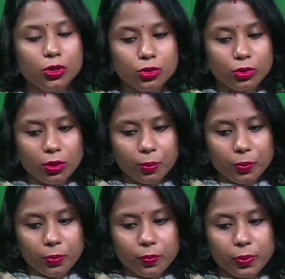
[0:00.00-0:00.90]
So
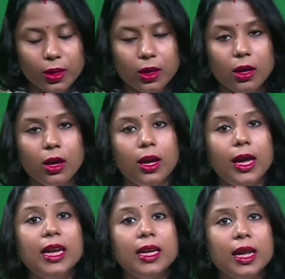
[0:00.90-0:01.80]

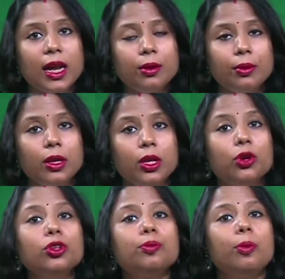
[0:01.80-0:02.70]
Indian
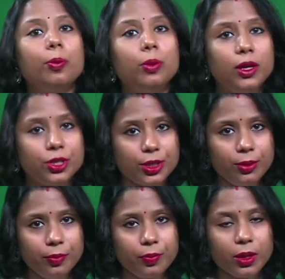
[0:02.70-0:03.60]
youth
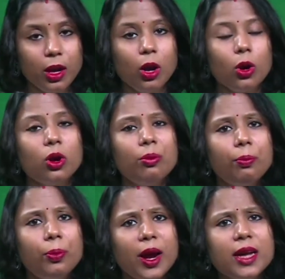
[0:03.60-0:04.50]
population
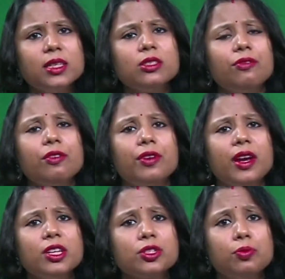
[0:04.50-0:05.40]
comprises of a
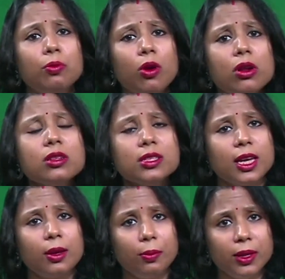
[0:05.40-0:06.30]
very small
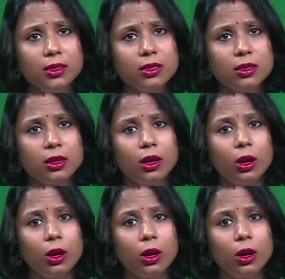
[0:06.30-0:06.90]
segment